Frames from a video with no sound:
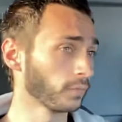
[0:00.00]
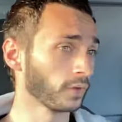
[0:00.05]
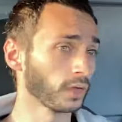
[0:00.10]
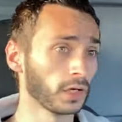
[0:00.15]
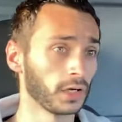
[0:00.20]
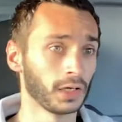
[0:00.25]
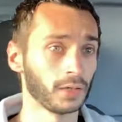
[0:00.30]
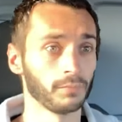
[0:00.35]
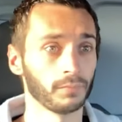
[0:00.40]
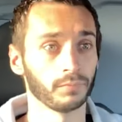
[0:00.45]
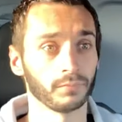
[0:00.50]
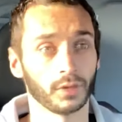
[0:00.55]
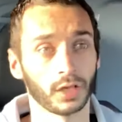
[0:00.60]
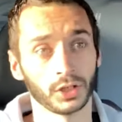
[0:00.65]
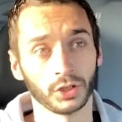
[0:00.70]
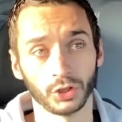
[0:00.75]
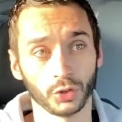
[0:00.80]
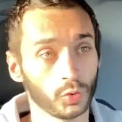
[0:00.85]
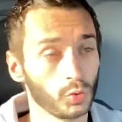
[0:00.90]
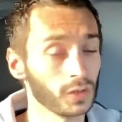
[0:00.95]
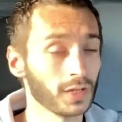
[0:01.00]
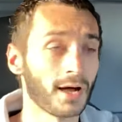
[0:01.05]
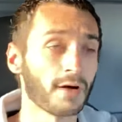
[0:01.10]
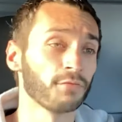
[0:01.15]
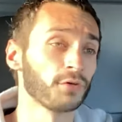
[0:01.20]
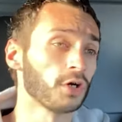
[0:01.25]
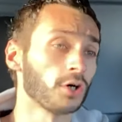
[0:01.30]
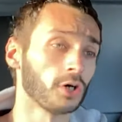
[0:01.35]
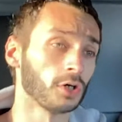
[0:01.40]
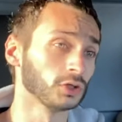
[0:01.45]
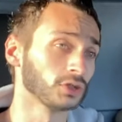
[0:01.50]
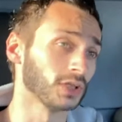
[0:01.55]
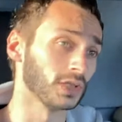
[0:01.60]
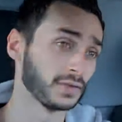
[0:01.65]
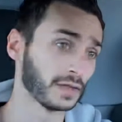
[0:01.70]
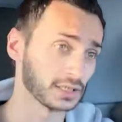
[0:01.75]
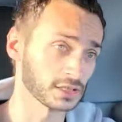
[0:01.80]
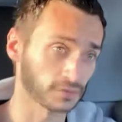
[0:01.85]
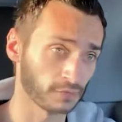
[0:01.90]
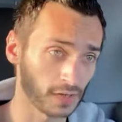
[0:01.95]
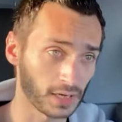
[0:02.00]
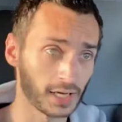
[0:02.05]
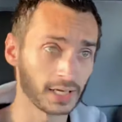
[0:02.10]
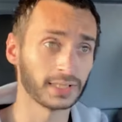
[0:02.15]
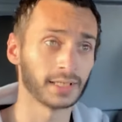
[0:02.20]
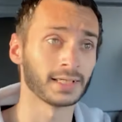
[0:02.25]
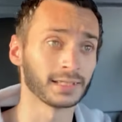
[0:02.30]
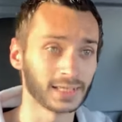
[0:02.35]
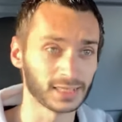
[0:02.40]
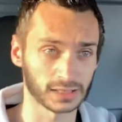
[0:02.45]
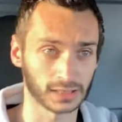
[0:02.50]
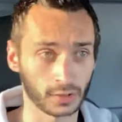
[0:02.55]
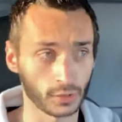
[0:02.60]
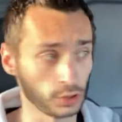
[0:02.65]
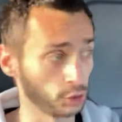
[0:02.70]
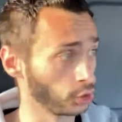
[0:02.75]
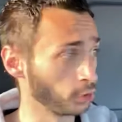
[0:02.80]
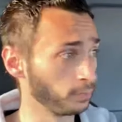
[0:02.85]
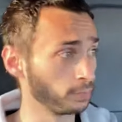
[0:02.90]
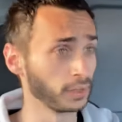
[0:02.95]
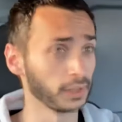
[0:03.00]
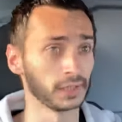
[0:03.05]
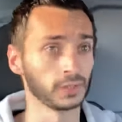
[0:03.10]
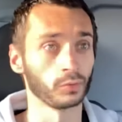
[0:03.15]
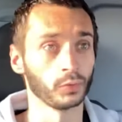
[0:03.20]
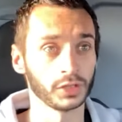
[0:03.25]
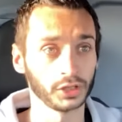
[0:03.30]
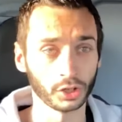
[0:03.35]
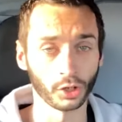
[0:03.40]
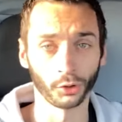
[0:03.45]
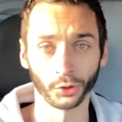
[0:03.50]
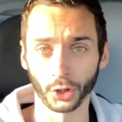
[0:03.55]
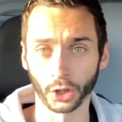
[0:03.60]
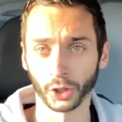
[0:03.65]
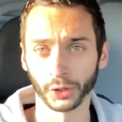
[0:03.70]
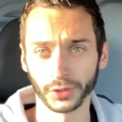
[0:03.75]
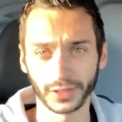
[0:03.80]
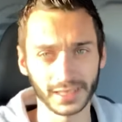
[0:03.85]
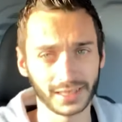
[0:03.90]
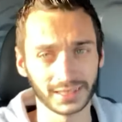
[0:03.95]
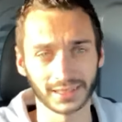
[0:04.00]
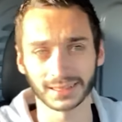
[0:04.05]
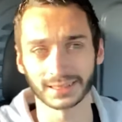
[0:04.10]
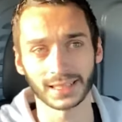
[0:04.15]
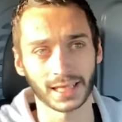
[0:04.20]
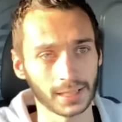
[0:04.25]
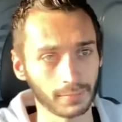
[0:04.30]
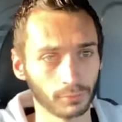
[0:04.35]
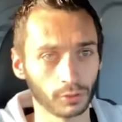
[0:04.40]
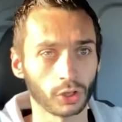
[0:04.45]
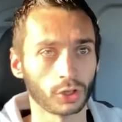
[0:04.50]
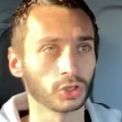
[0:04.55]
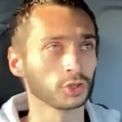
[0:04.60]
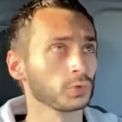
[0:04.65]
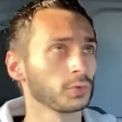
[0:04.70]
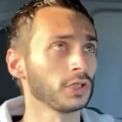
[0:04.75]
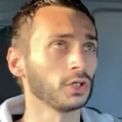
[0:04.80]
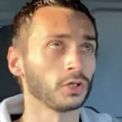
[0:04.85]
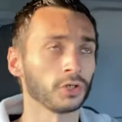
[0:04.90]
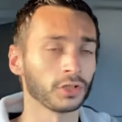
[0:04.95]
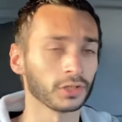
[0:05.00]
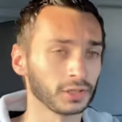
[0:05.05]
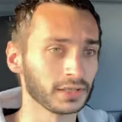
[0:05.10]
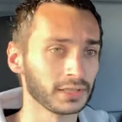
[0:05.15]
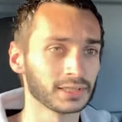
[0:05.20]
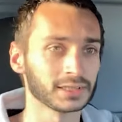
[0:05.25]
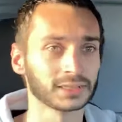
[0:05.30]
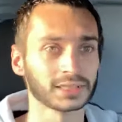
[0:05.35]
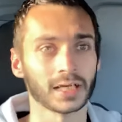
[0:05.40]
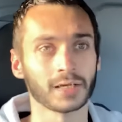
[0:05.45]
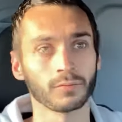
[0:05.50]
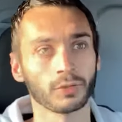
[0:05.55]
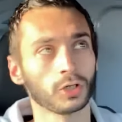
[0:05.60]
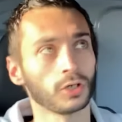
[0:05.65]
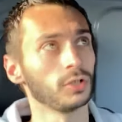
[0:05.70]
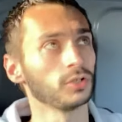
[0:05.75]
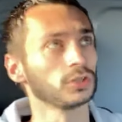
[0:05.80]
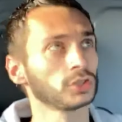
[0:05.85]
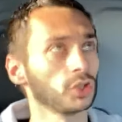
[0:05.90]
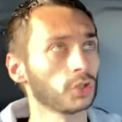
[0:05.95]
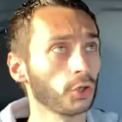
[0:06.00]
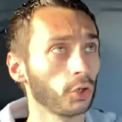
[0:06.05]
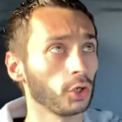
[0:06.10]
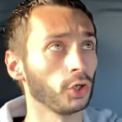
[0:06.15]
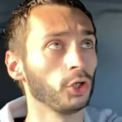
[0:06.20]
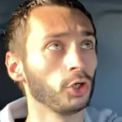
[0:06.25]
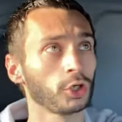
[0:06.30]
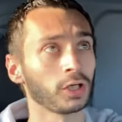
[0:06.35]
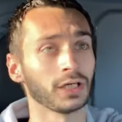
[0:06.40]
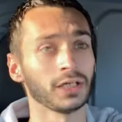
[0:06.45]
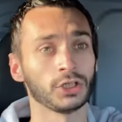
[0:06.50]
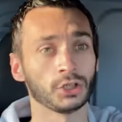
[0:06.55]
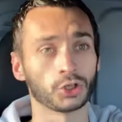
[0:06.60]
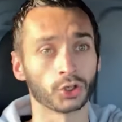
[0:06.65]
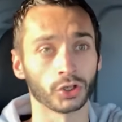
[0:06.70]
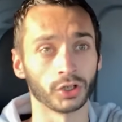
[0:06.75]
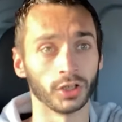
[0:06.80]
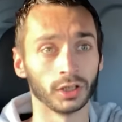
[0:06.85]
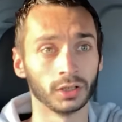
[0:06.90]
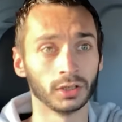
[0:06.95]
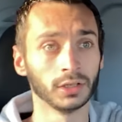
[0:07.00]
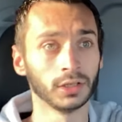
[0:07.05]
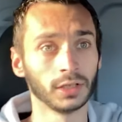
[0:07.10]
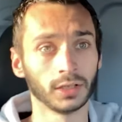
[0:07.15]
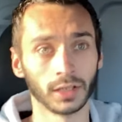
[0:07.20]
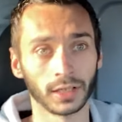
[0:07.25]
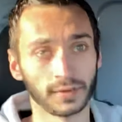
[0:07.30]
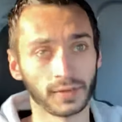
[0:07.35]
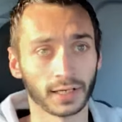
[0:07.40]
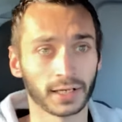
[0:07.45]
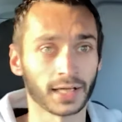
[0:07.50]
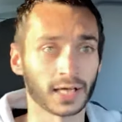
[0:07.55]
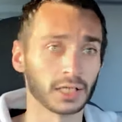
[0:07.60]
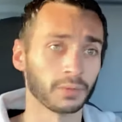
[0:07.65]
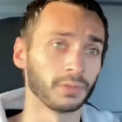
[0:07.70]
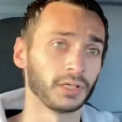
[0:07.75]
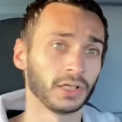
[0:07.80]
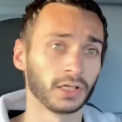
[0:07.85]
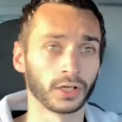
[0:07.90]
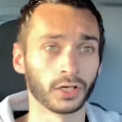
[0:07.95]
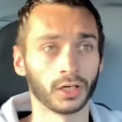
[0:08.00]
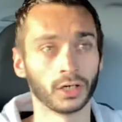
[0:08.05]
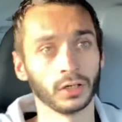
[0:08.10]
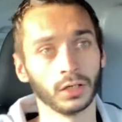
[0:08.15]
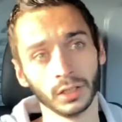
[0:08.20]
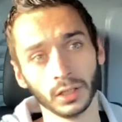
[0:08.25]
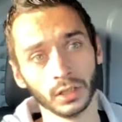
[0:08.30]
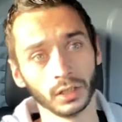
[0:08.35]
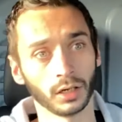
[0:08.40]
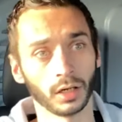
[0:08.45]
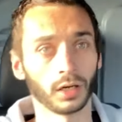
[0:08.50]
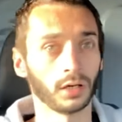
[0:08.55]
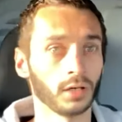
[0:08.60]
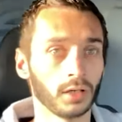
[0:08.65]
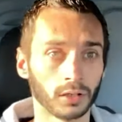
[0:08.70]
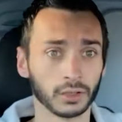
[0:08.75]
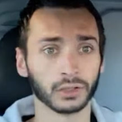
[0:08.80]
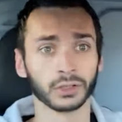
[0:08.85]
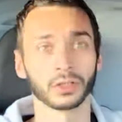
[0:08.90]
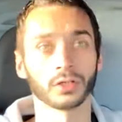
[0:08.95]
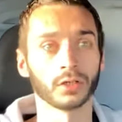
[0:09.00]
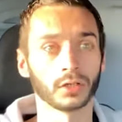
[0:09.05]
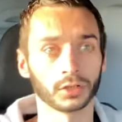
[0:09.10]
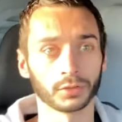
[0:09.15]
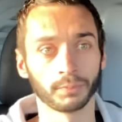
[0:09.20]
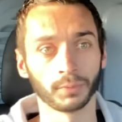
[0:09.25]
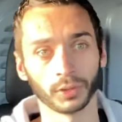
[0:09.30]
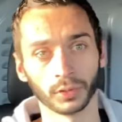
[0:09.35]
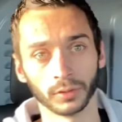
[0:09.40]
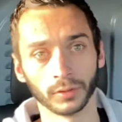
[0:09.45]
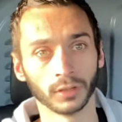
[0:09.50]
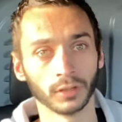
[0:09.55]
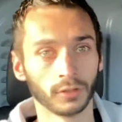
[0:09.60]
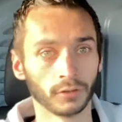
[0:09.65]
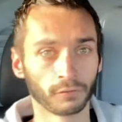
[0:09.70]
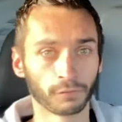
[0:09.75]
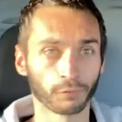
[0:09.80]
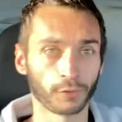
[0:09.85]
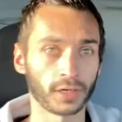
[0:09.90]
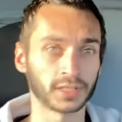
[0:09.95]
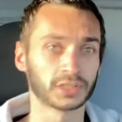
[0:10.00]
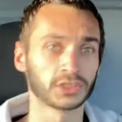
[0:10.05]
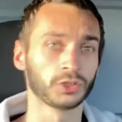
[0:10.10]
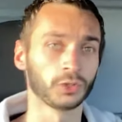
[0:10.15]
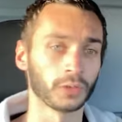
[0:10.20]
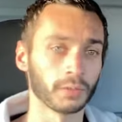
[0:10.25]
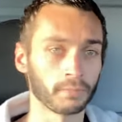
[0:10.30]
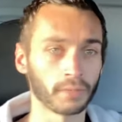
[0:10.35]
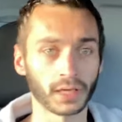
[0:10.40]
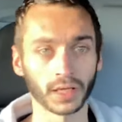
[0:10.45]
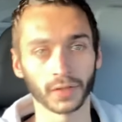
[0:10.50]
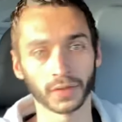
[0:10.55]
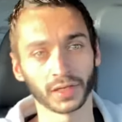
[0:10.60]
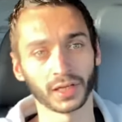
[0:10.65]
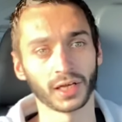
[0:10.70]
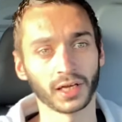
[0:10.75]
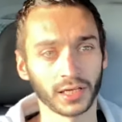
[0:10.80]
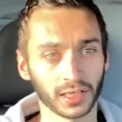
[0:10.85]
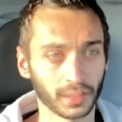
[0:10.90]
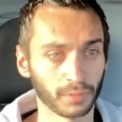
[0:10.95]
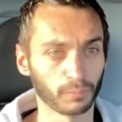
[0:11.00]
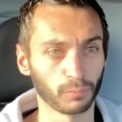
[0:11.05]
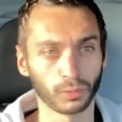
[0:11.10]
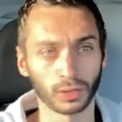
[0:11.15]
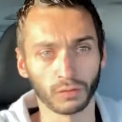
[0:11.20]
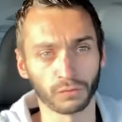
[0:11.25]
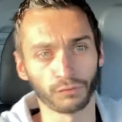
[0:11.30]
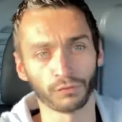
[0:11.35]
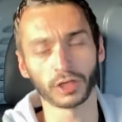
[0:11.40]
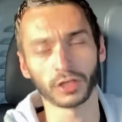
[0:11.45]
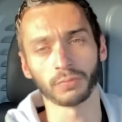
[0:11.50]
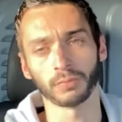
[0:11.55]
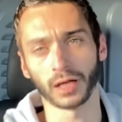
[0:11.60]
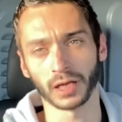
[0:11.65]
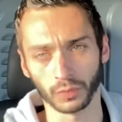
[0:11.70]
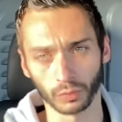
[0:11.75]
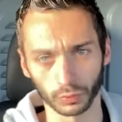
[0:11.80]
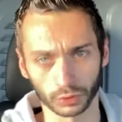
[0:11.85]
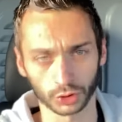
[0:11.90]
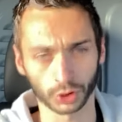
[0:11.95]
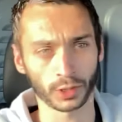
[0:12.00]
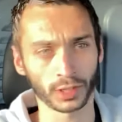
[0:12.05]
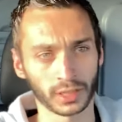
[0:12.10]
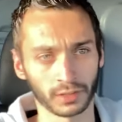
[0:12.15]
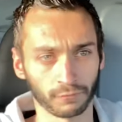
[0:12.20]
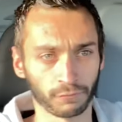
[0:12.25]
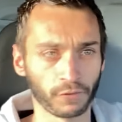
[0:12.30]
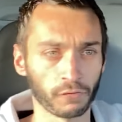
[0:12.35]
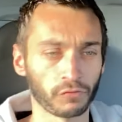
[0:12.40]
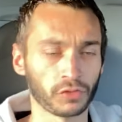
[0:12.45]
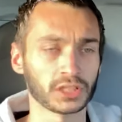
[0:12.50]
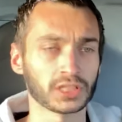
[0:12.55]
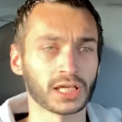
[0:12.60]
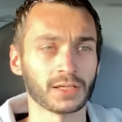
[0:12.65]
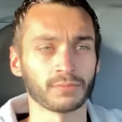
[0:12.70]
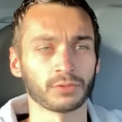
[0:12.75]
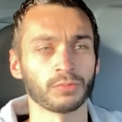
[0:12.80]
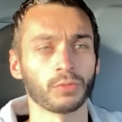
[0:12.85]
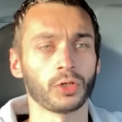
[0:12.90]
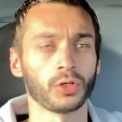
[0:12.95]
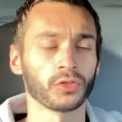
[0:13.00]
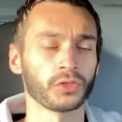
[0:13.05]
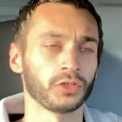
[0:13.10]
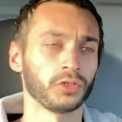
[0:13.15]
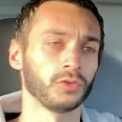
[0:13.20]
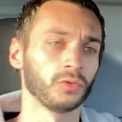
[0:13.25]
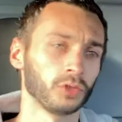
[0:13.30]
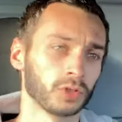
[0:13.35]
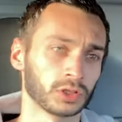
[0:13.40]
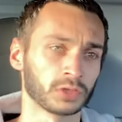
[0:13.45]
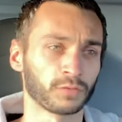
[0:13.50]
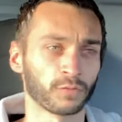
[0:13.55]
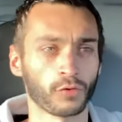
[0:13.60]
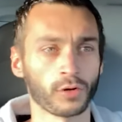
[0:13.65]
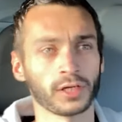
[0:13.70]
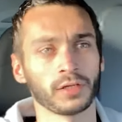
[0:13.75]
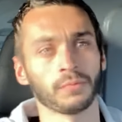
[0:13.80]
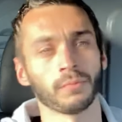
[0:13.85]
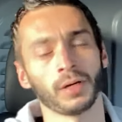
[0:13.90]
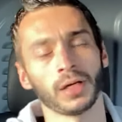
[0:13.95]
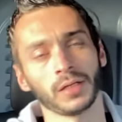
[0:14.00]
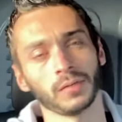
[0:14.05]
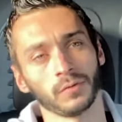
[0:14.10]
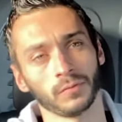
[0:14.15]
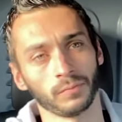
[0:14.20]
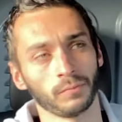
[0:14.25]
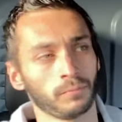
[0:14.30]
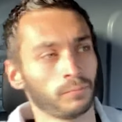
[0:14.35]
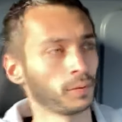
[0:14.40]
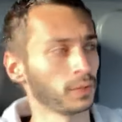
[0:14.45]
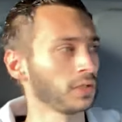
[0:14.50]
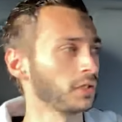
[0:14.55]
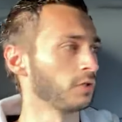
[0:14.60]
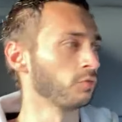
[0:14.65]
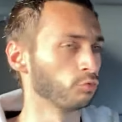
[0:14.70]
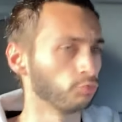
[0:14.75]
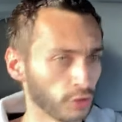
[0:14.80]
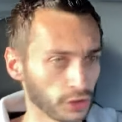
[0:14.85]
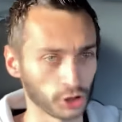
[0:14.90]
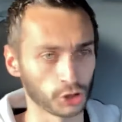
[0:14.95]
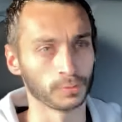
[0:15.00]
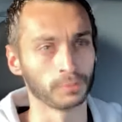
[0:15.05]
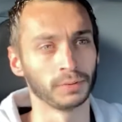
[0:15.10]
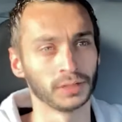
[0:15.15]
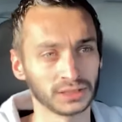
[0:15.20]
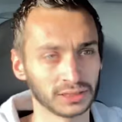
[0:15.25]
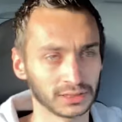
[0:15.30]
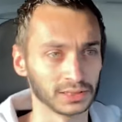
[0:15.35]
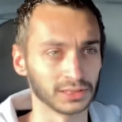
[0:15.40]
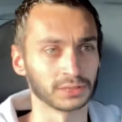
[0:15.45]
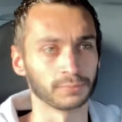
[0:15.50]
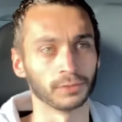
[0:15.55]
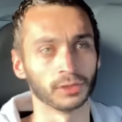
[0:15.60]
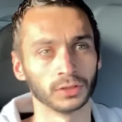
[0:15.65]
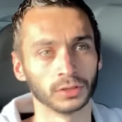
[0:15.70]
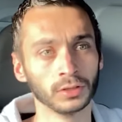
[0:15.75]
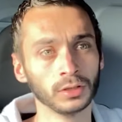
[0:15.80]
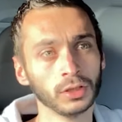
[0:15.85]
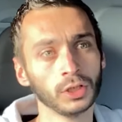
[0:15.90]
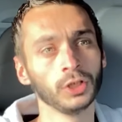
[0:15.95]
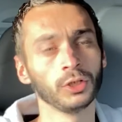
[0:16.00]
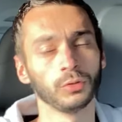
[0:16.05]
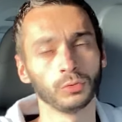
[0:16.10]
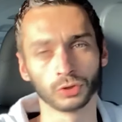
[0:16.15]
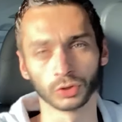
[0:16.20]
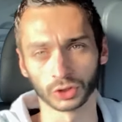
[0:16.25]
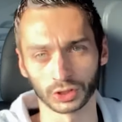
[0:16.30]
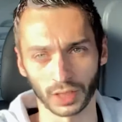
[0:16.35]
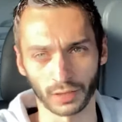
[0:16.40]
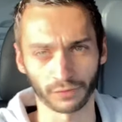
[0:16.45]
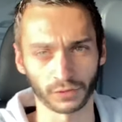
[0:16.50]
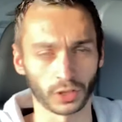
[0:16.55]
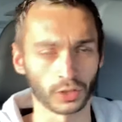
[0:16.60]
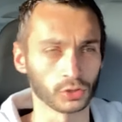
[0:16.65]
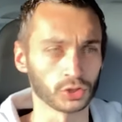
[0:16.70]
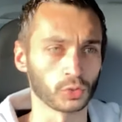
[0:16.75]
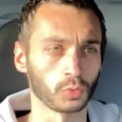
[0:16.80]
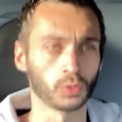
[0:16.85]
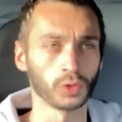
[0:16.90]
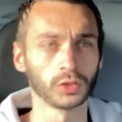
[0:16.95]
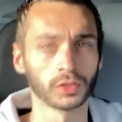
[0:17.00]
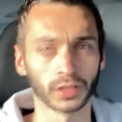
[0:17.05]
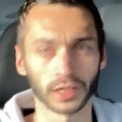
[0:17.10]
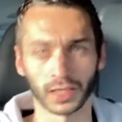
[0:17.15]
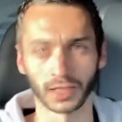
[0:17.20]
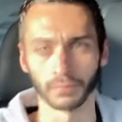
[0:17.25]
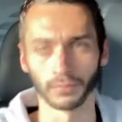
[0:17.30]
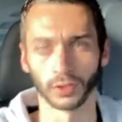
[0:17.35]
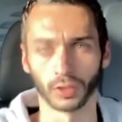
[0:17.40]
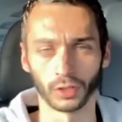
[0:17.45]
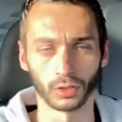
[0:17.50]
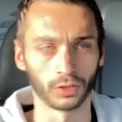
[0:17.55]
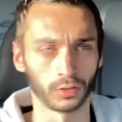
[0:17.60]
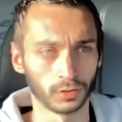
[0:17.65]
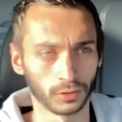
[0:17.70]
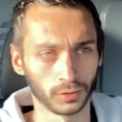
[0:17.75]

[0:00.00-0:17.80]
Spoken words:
and you will have yours, and that's fine, and that's how it should be. We don't all need the same dogs, we don't all the same goals, so don't look at each other in the academy and go, oh God, but Fred's doing better than I am. Well, Fred might train 50 times more than you, because Fred might be a rich businessman, doesn't have to go to work anymore.